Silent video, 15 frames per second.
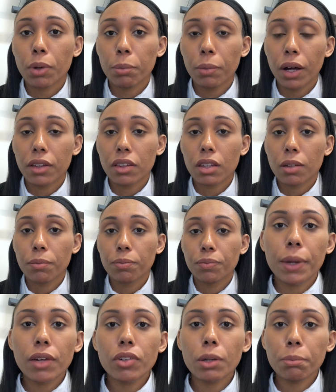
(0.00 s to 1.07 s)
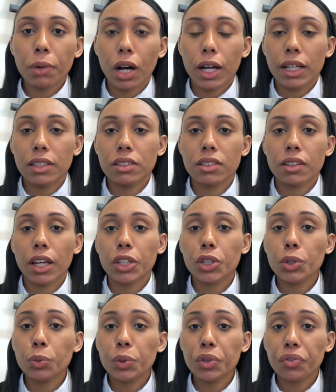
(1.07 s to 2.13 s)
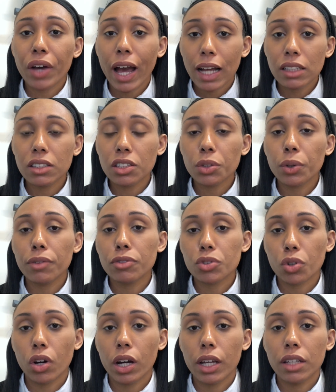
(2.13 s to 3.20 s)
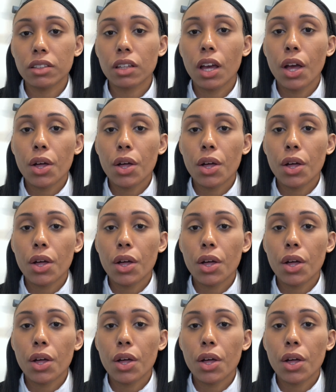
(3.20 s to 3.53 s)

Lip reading: month. Bear in mind that you would have had to have tried